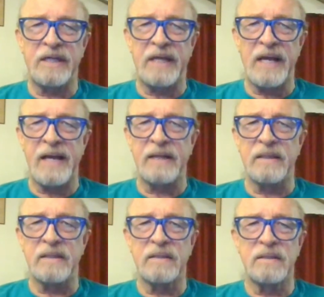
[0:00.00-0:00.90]

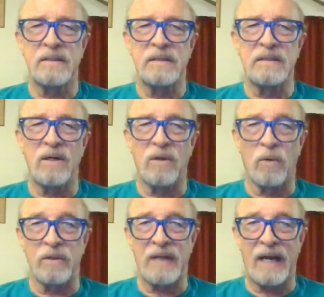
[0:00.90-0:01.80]
Gang,
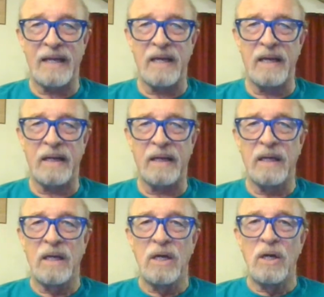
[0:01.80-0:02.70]
or Dai Gang,
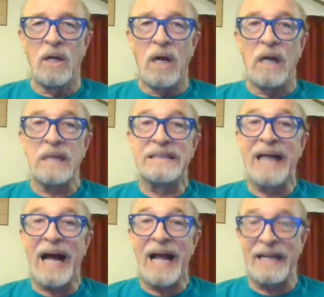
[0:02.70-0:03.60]

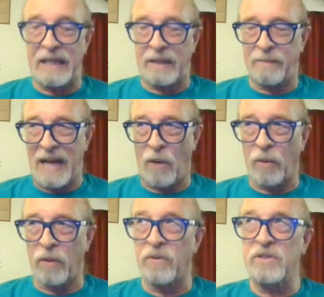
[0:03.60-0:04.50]
guiding
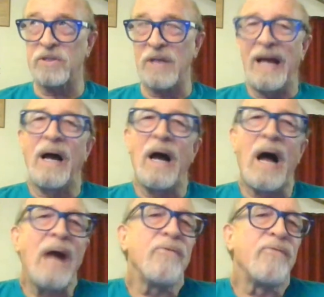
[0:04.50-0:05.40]
power. This,
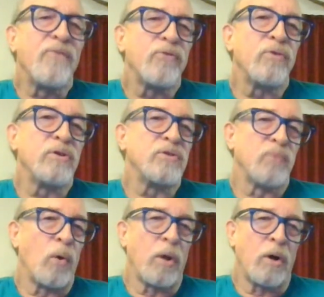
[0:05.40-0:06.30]
I refer to it as
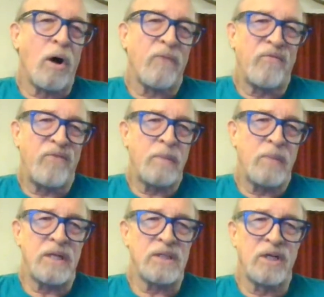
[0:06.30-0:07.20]
rolling off. If
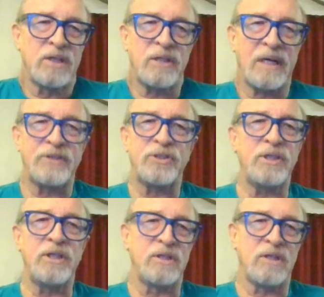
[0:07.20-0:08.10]
anybody's done Tai Chi
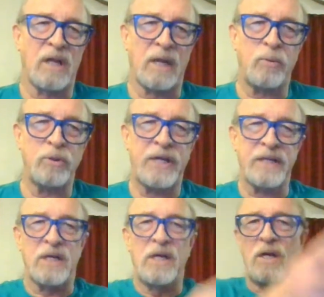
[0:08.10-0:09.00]
and done like push hands,